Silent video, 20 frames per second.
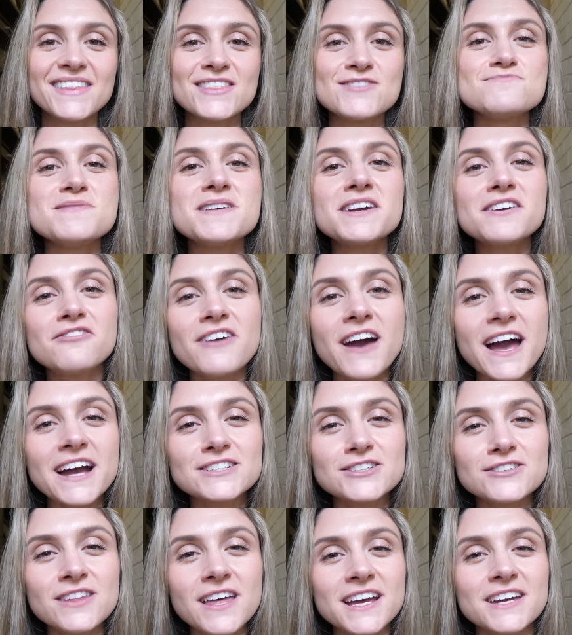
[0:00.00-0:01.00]
The big
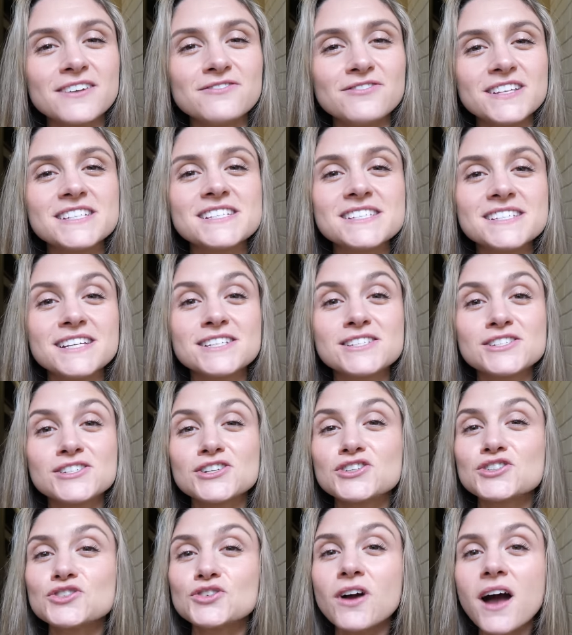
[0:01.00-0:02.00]
factor that convinced us to
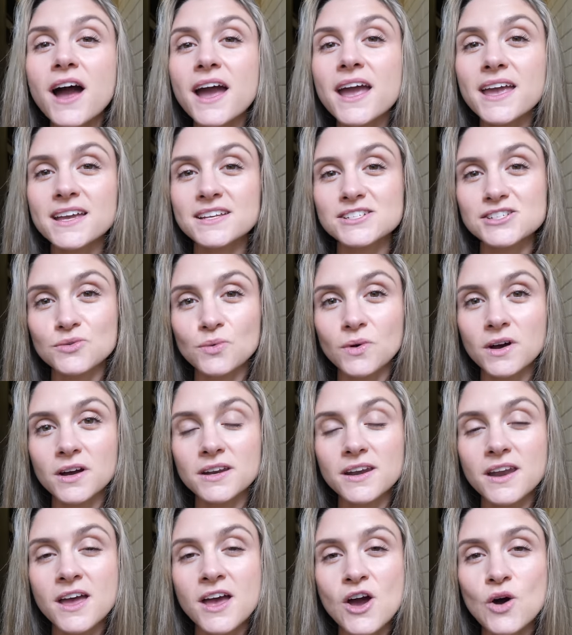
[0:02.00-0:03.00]
try
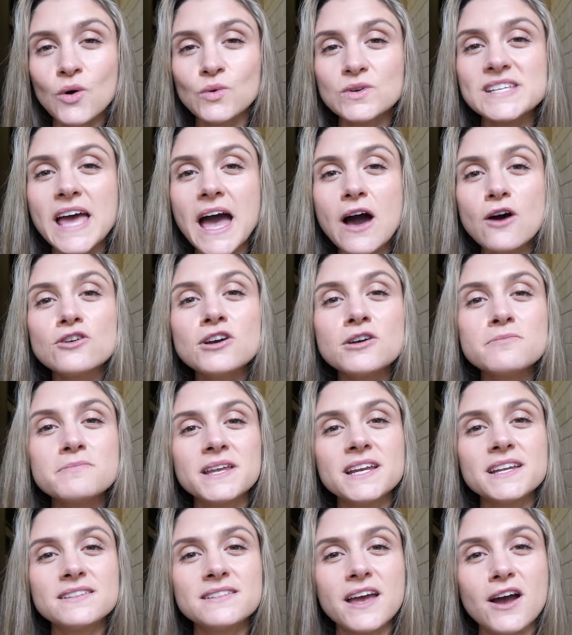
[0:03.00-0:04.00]
AG1 was how
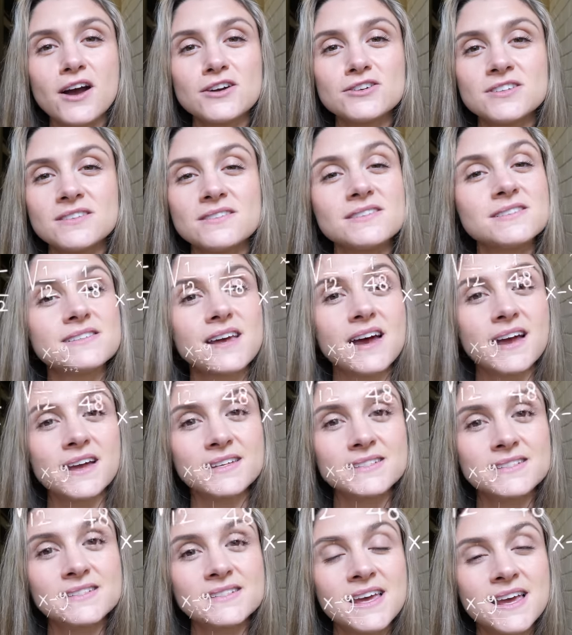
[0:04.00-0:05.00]
committed they are to the
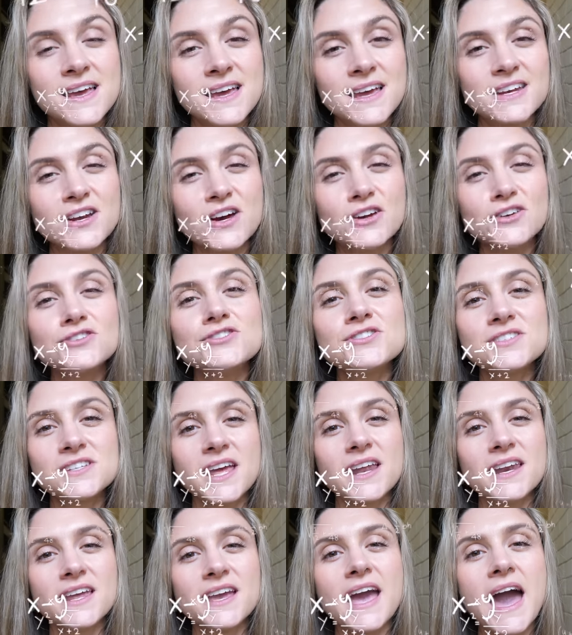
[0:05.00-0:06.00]
science and
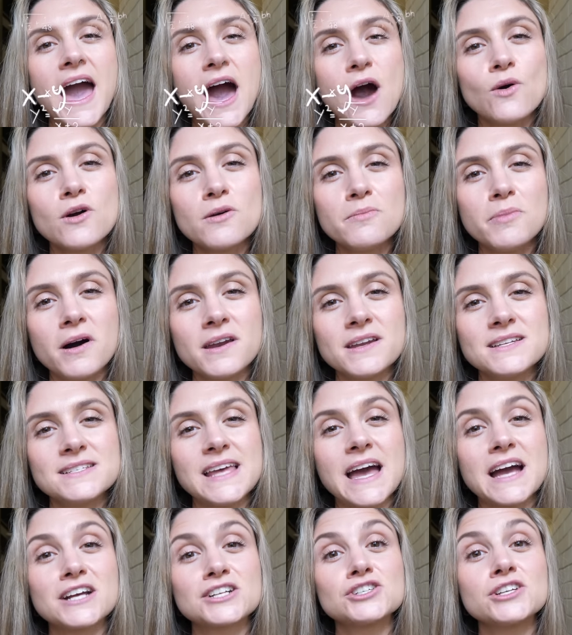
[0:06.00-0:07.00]
understanding how our bodies
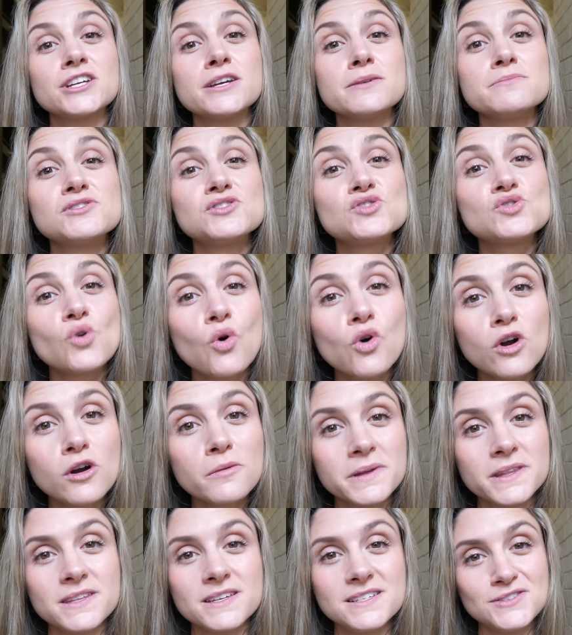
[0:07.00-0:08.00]
actually
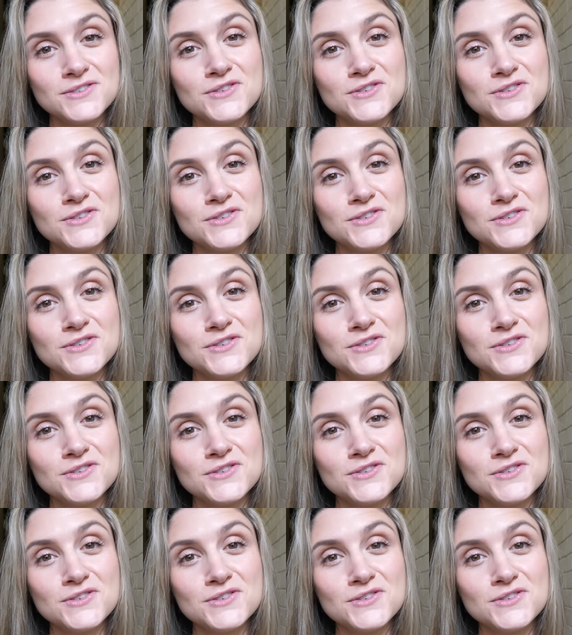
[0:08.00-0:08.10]
absorb these